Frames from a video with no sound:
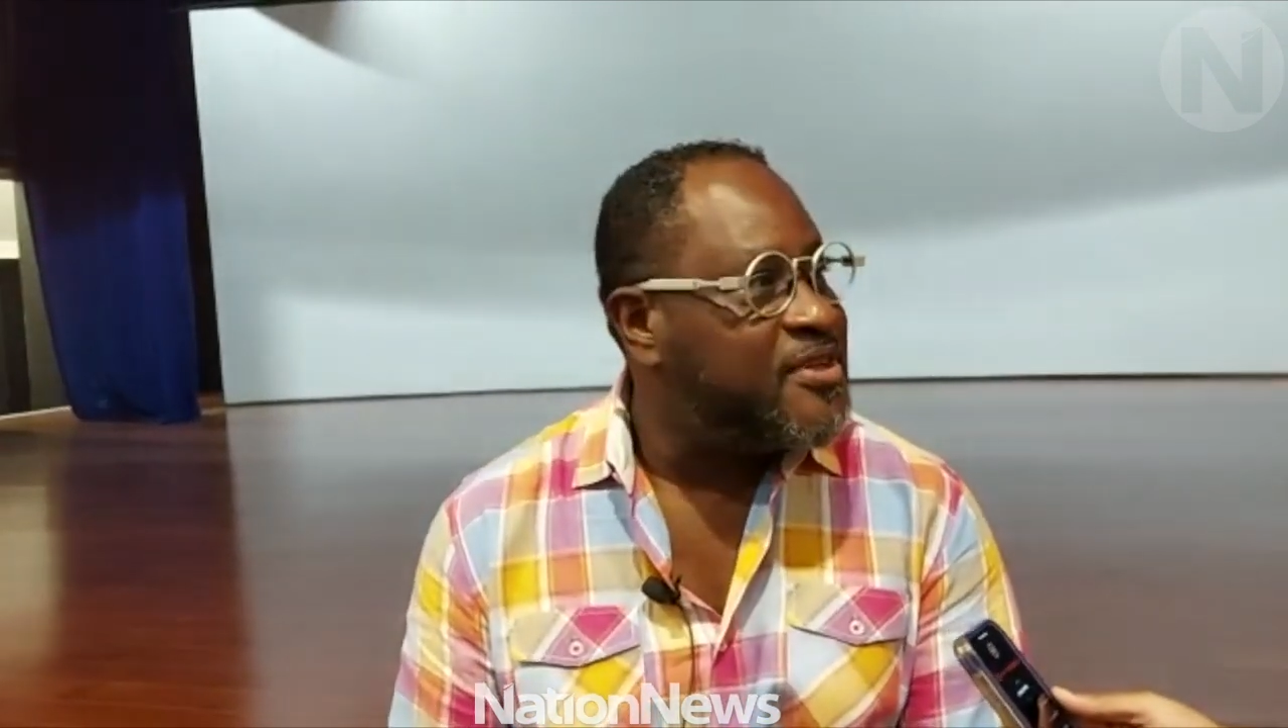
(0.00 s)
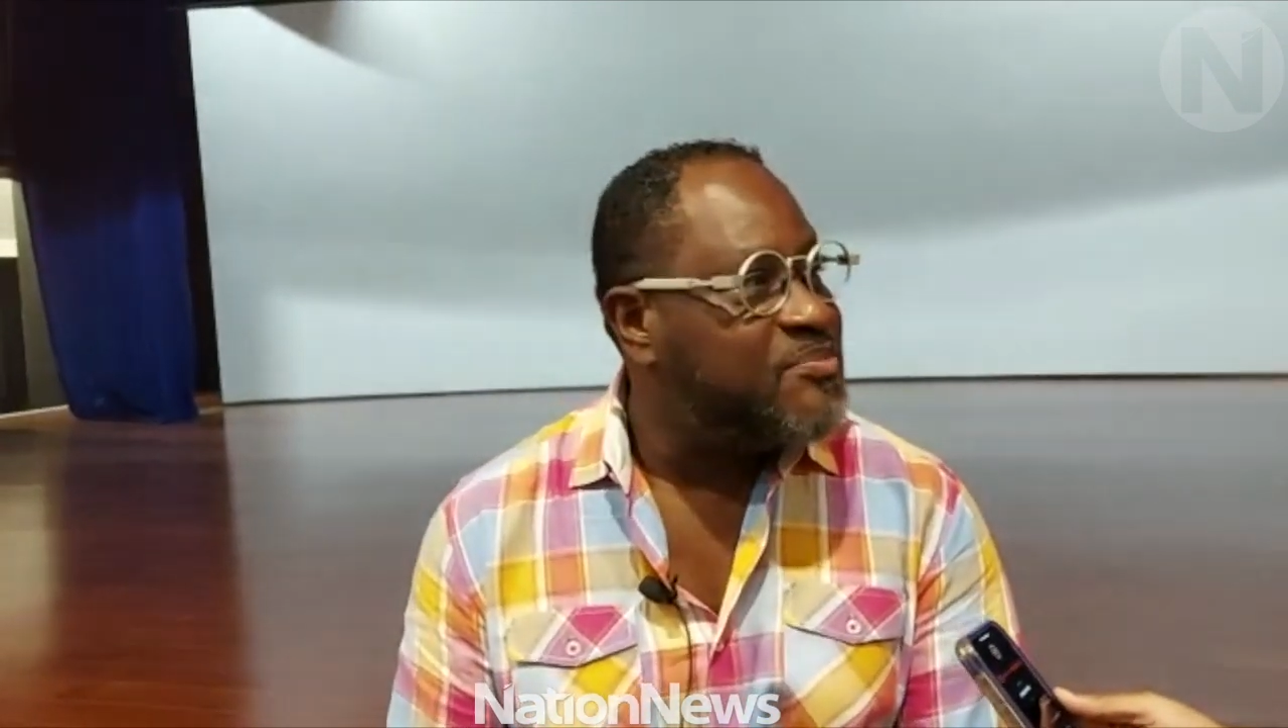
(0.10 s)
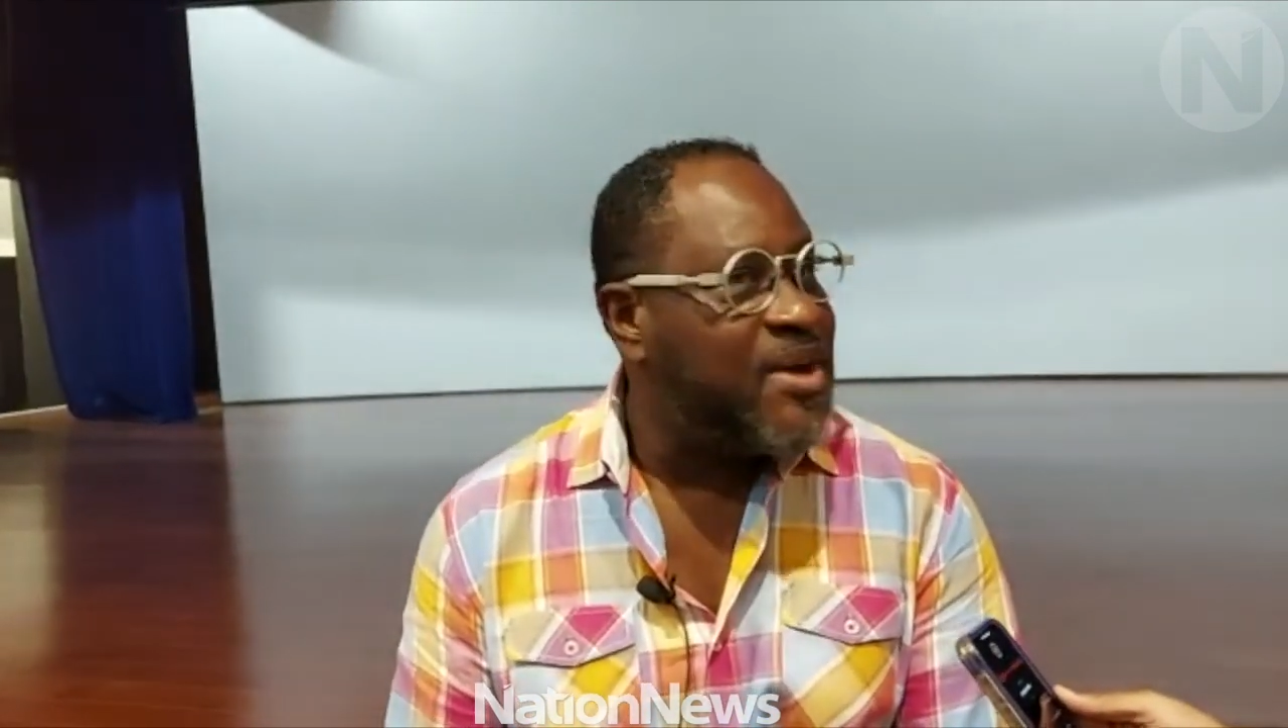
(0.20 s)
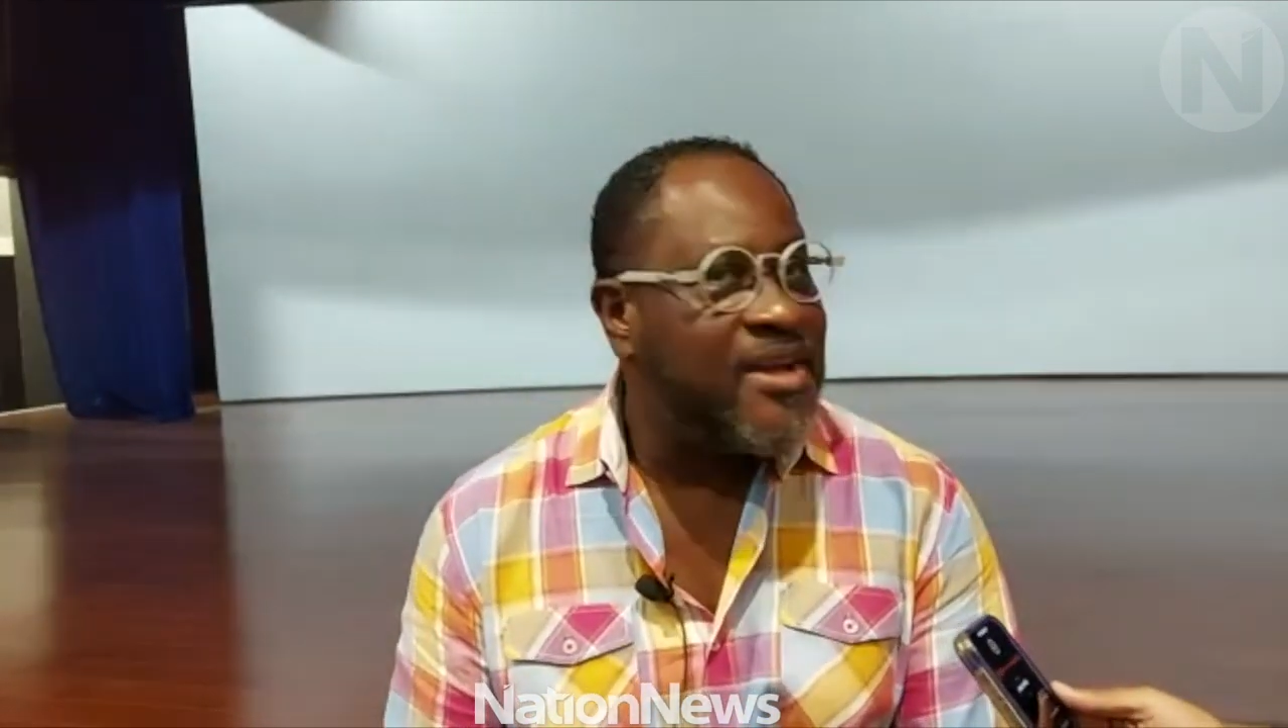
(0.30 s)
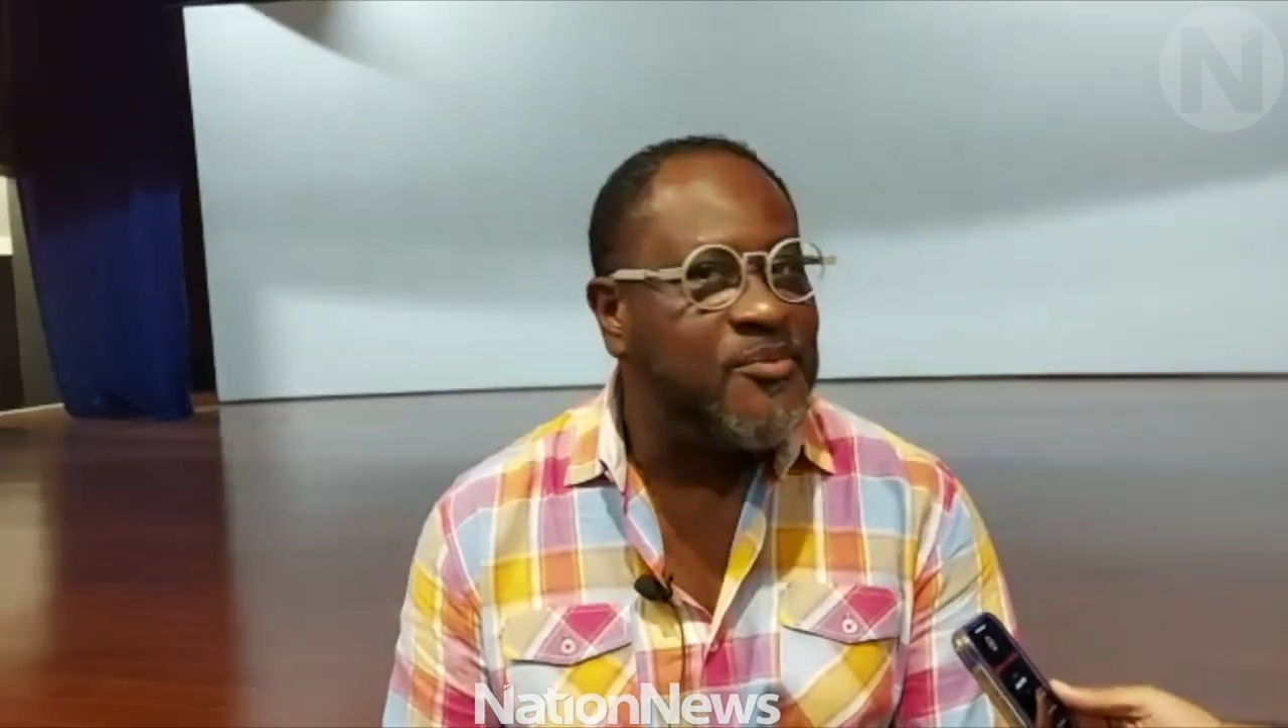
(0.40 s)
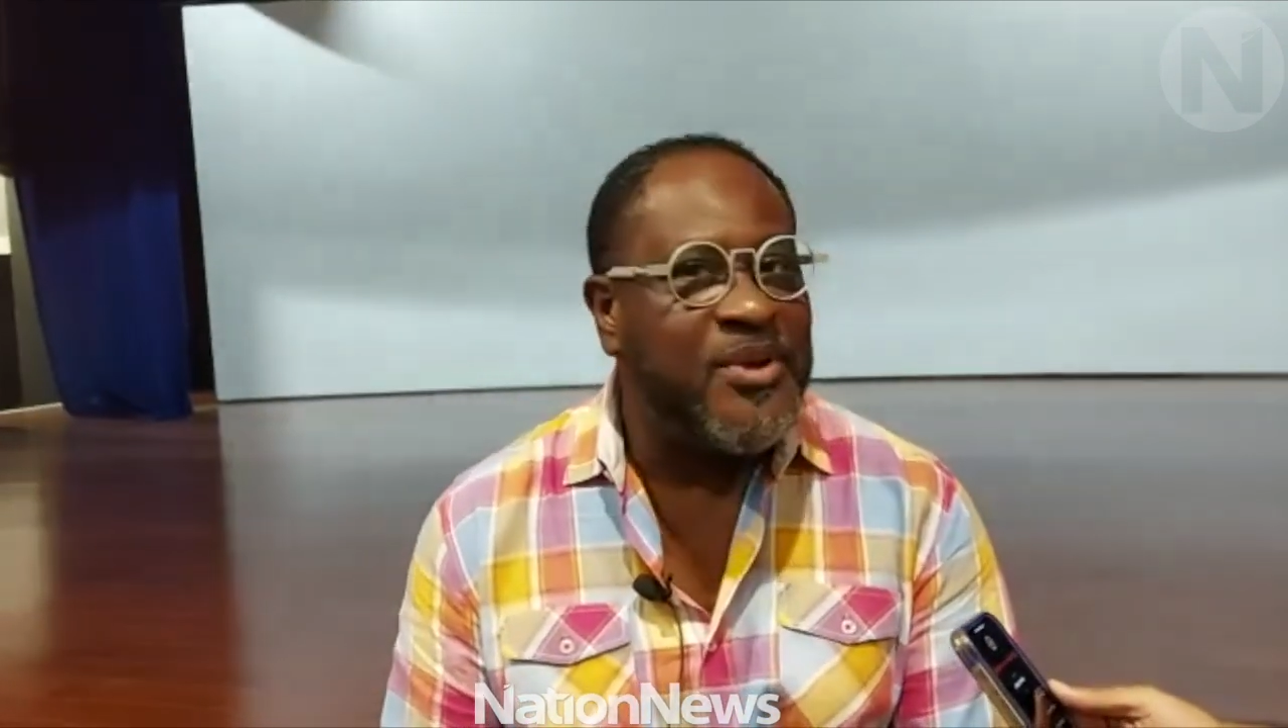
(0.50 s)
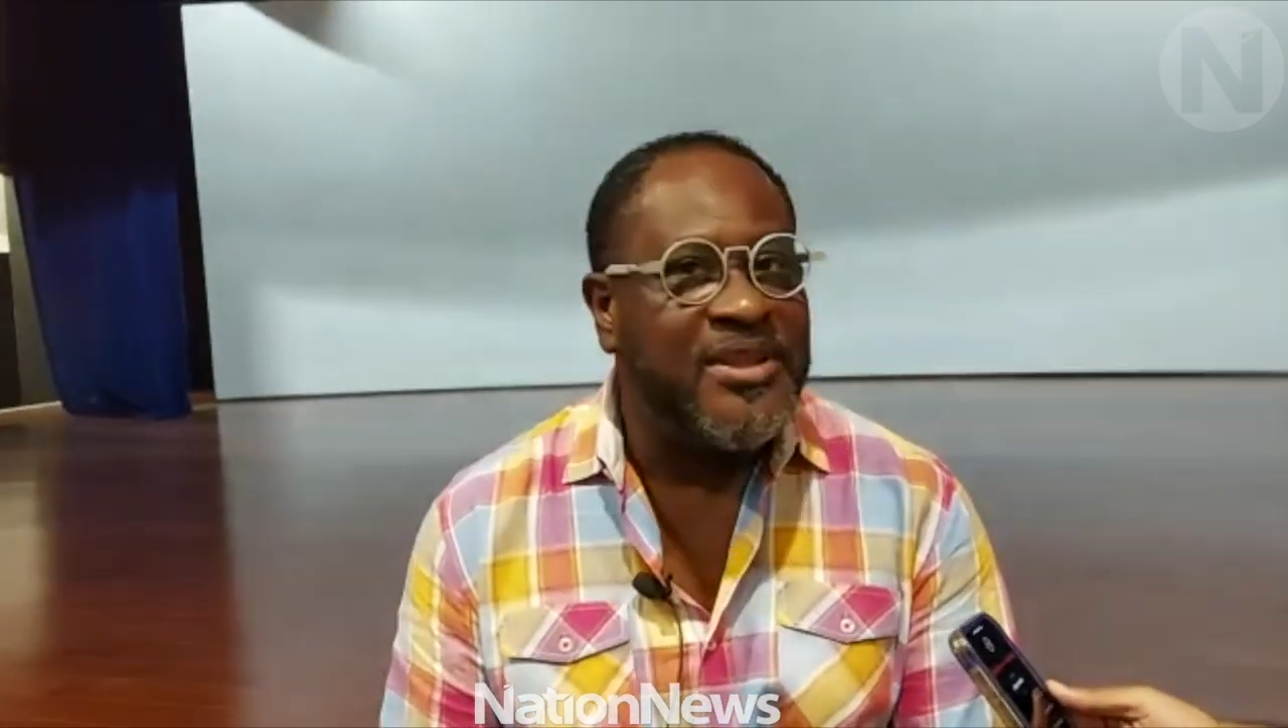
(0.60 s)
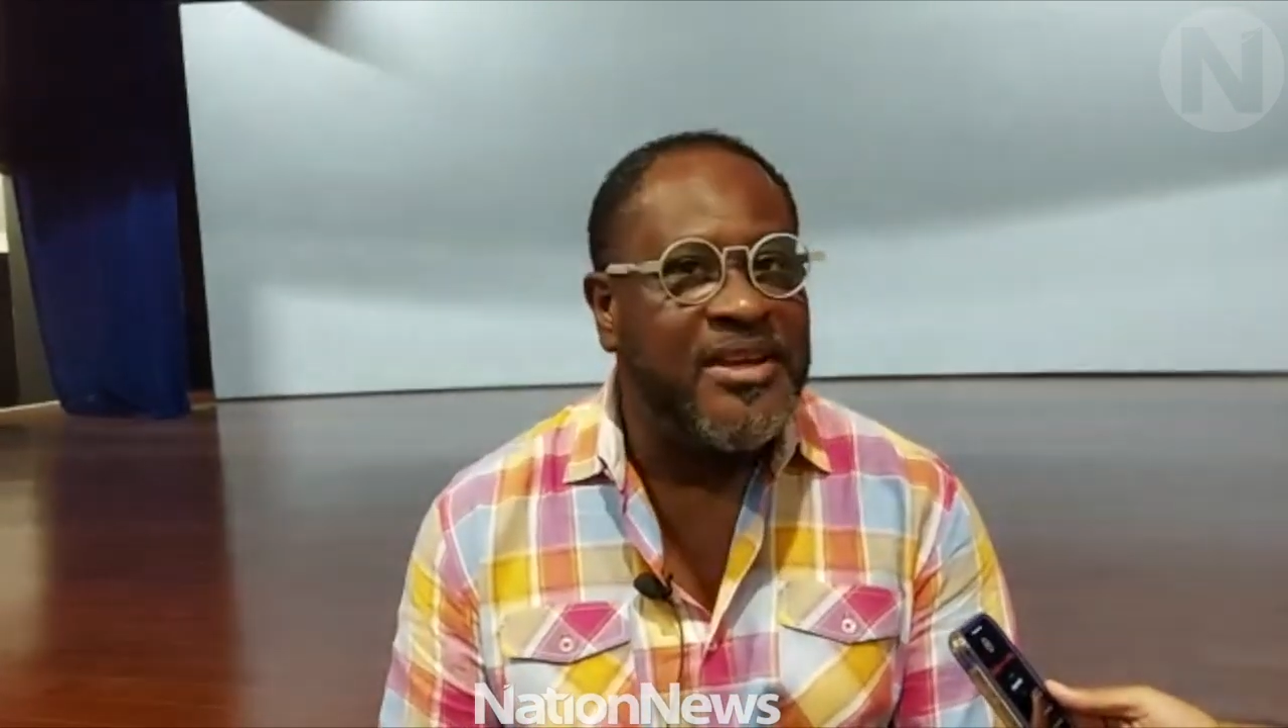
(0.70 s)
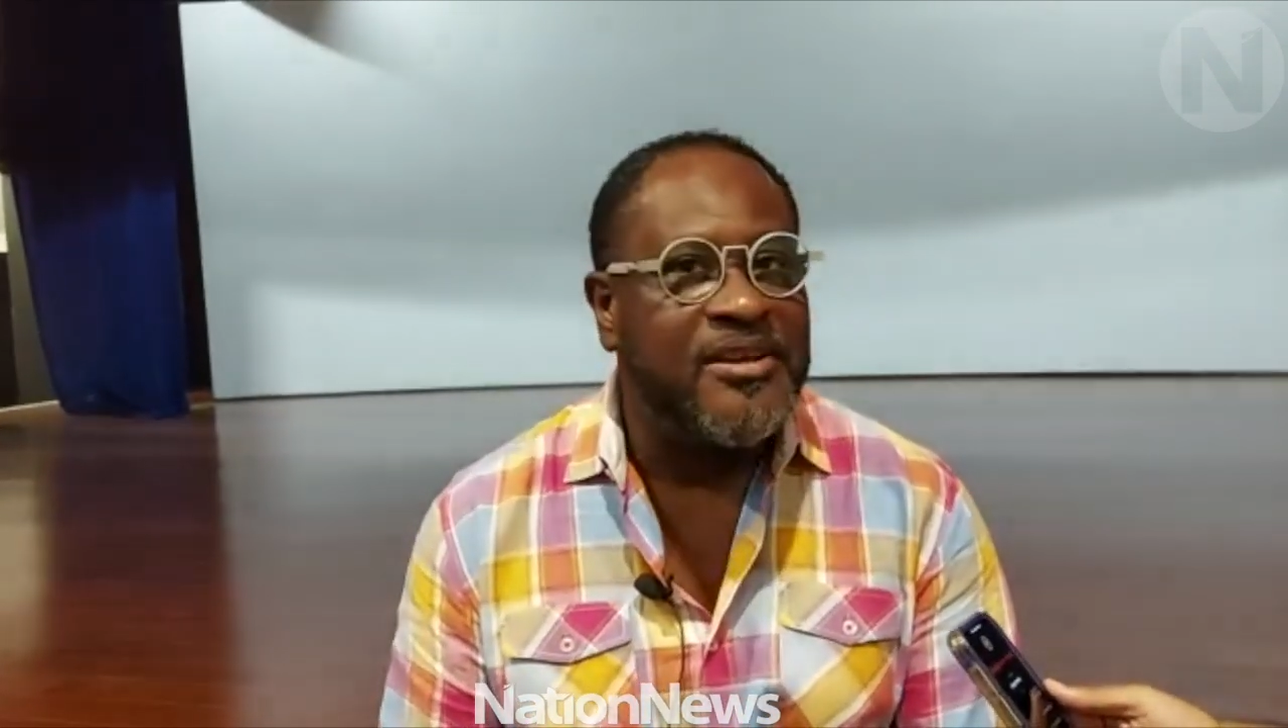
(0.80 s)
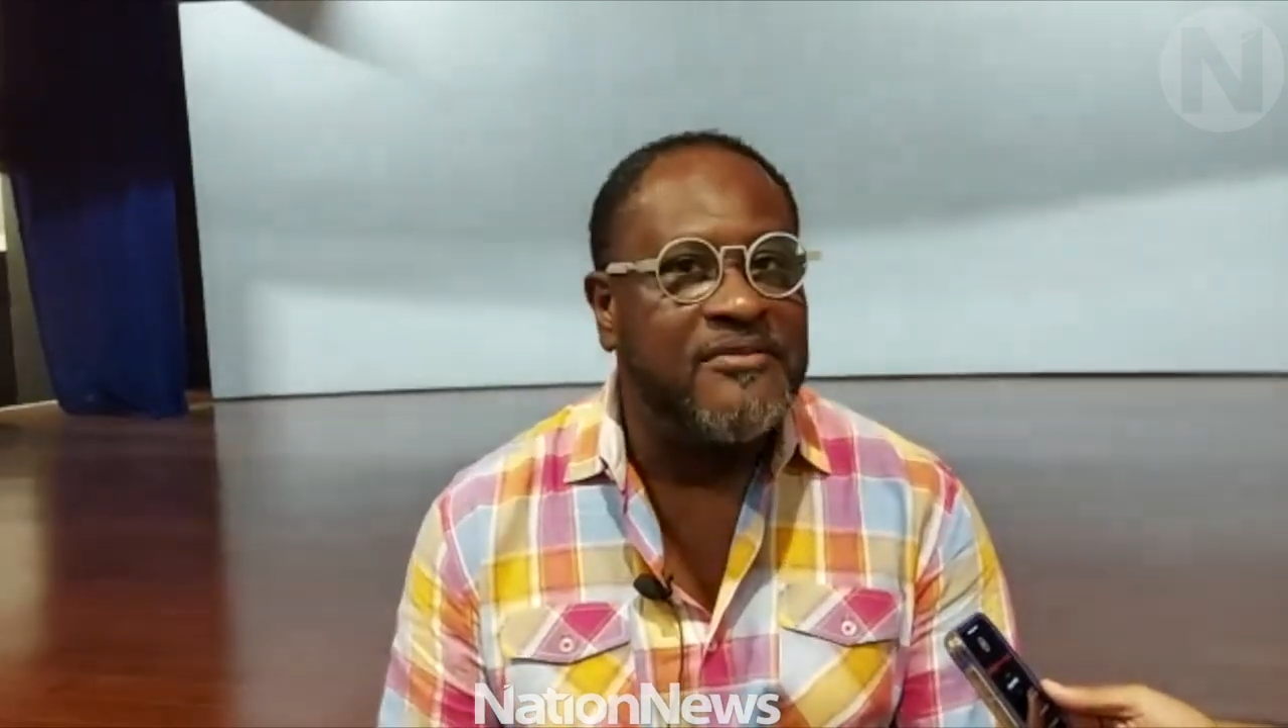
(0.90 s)
spot when
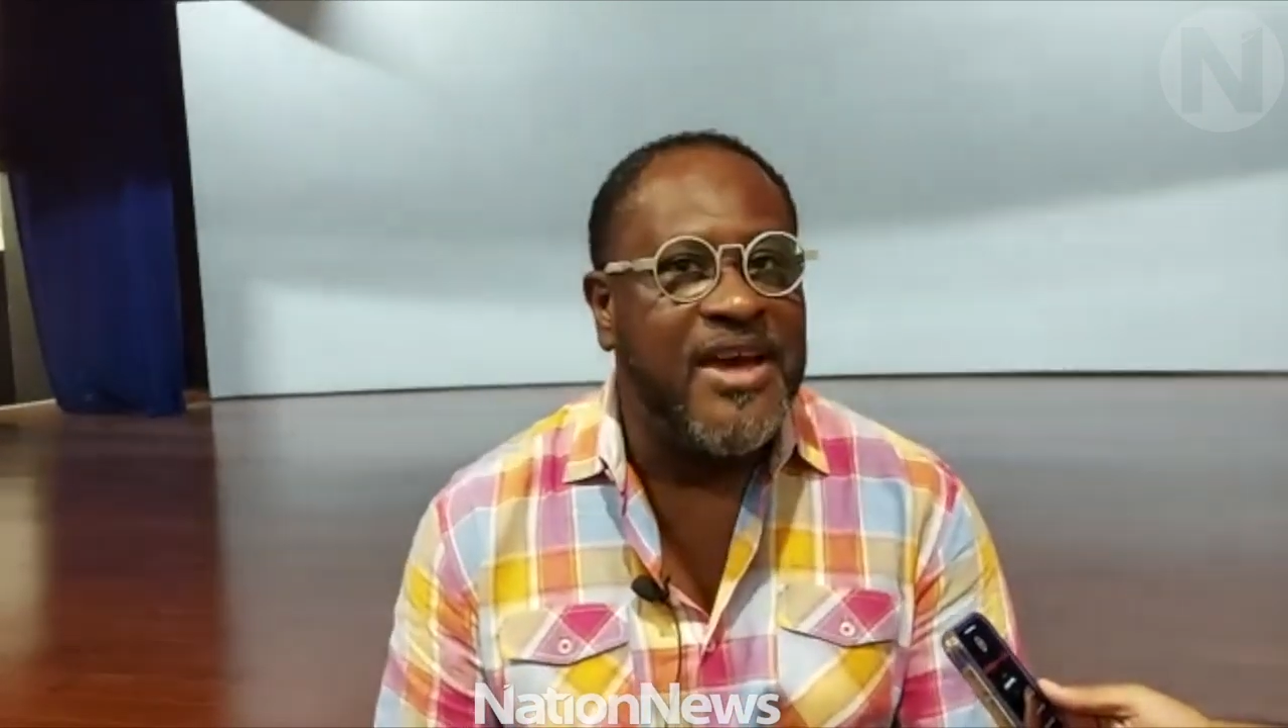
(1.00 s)
they could have